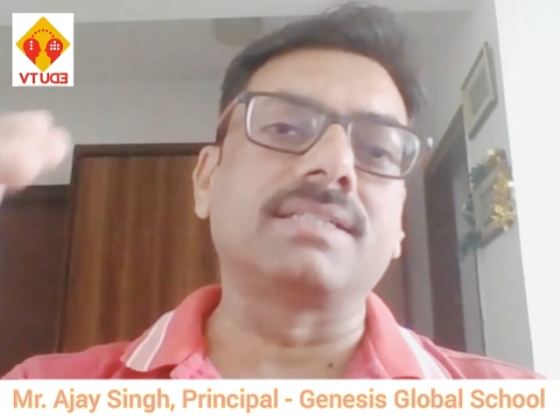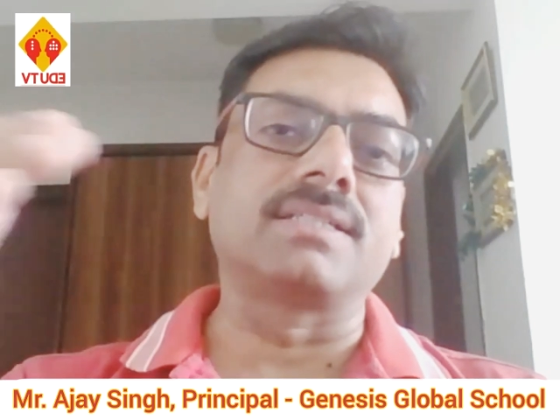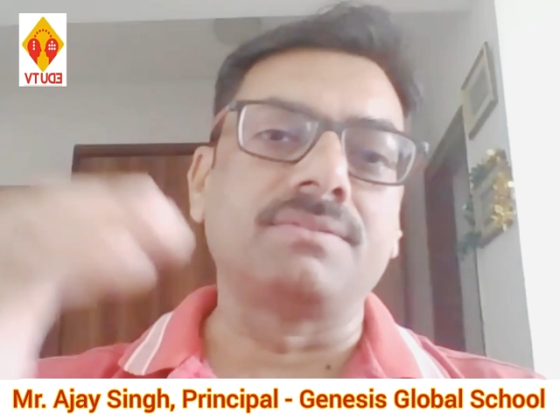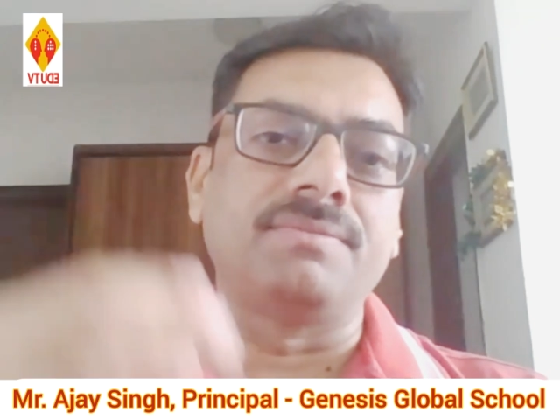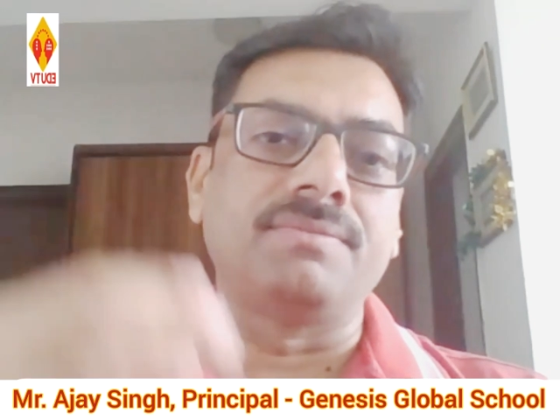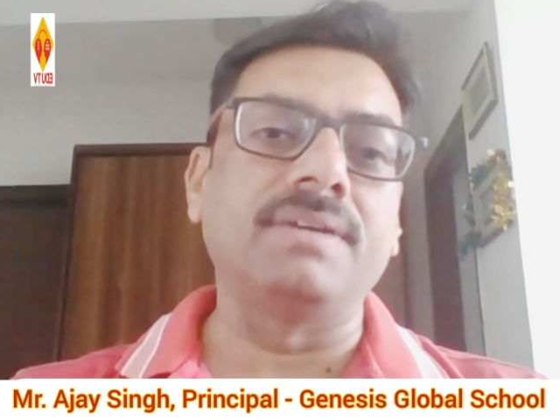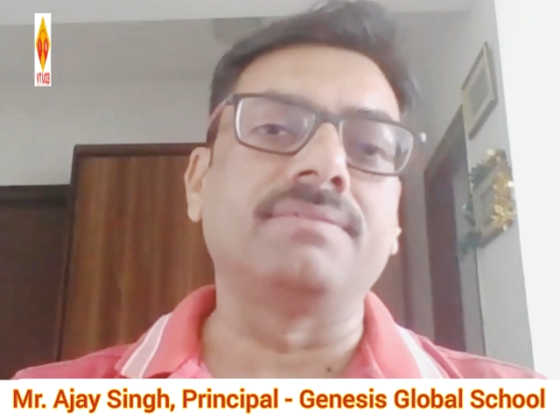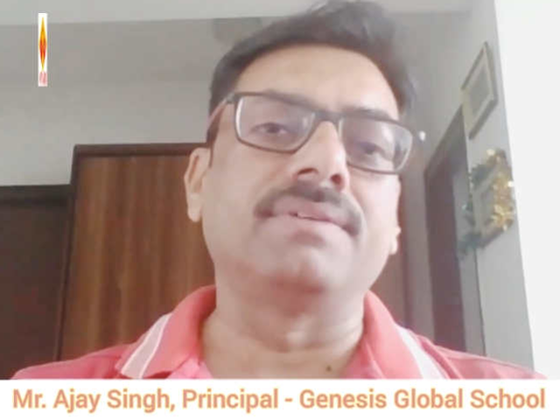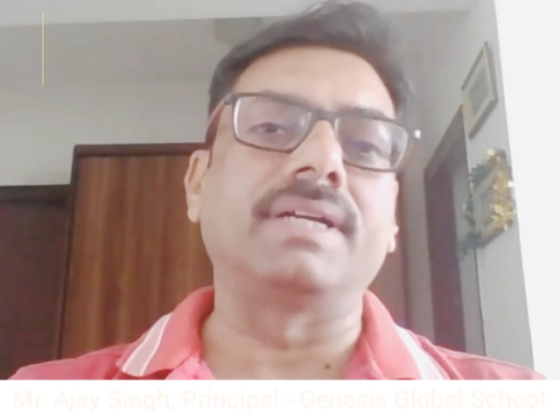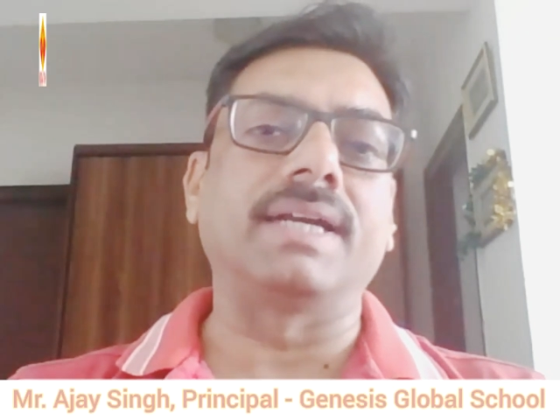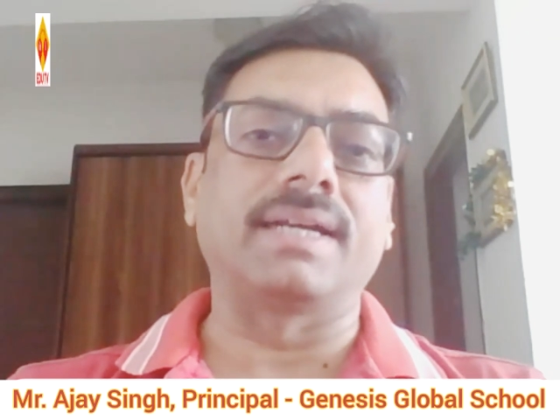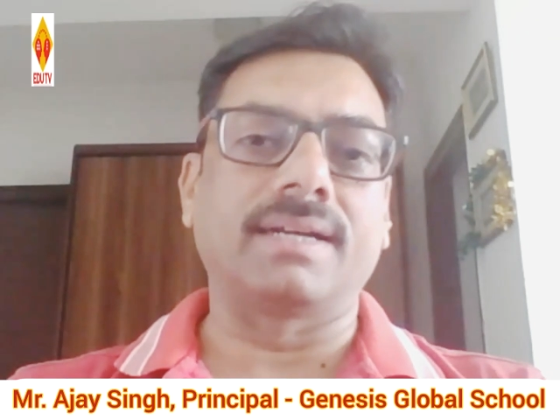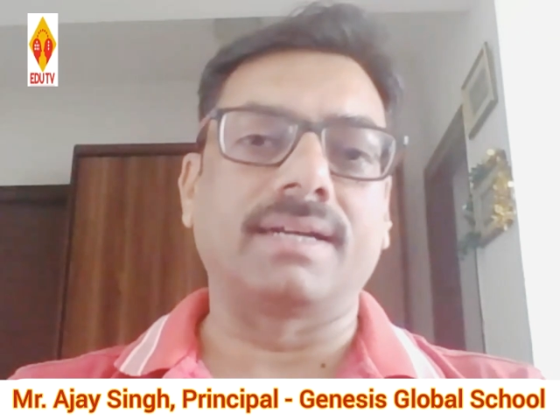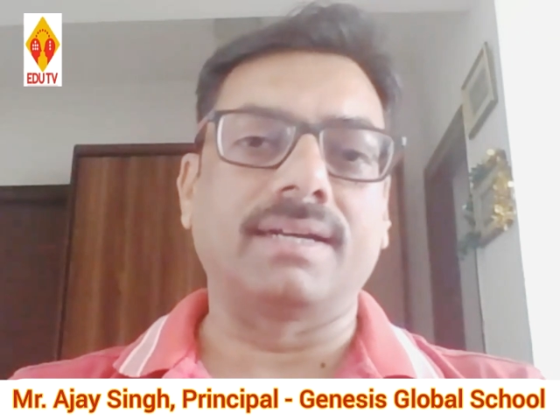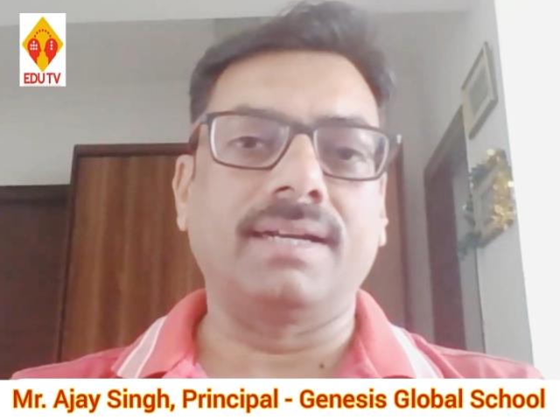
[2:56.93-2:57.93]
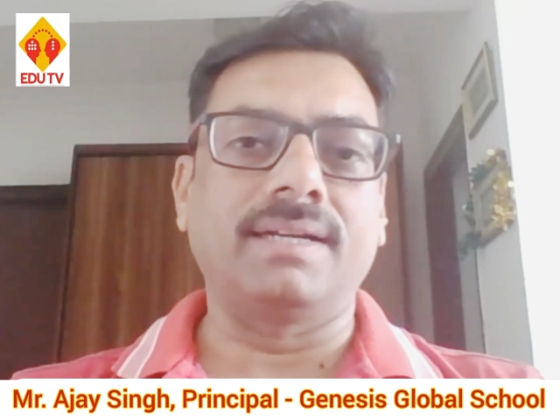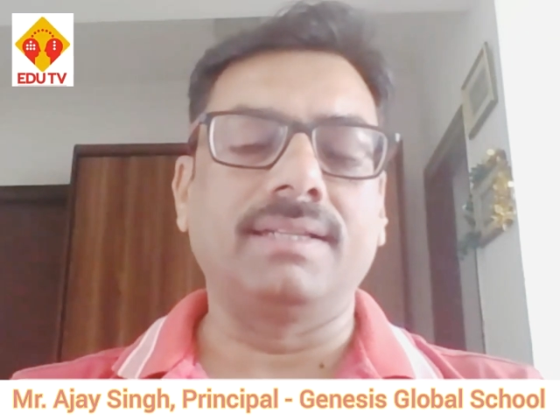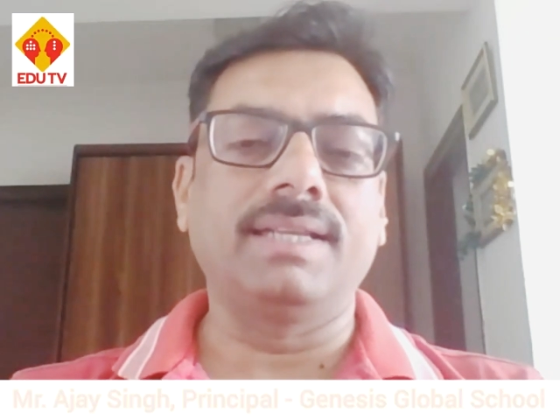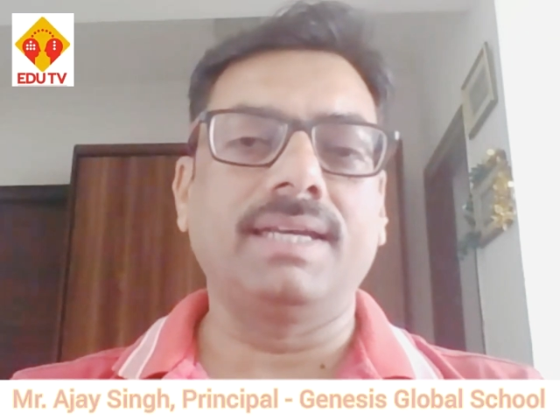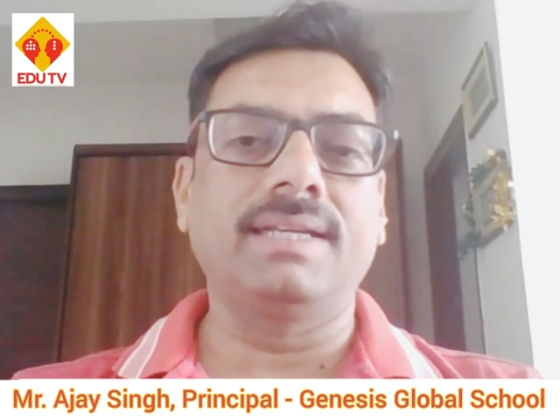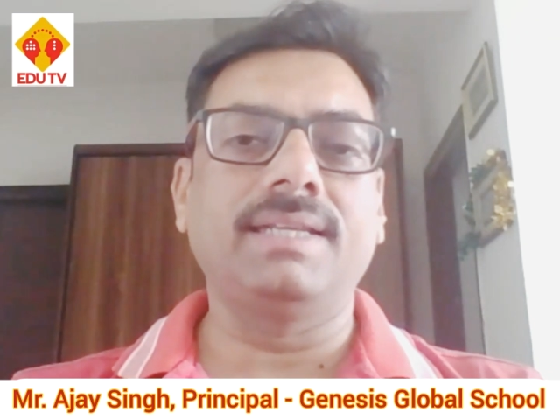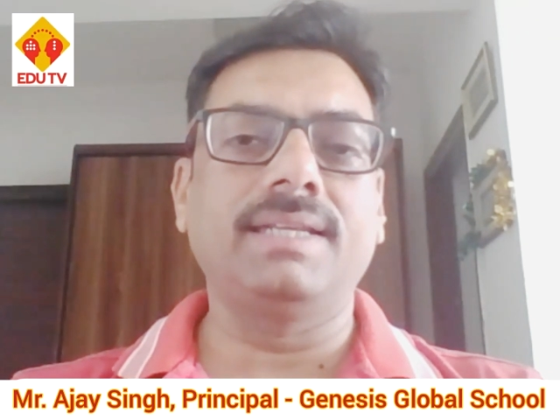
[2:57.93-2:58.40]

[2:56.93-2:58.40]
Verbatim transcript: is wavering and they,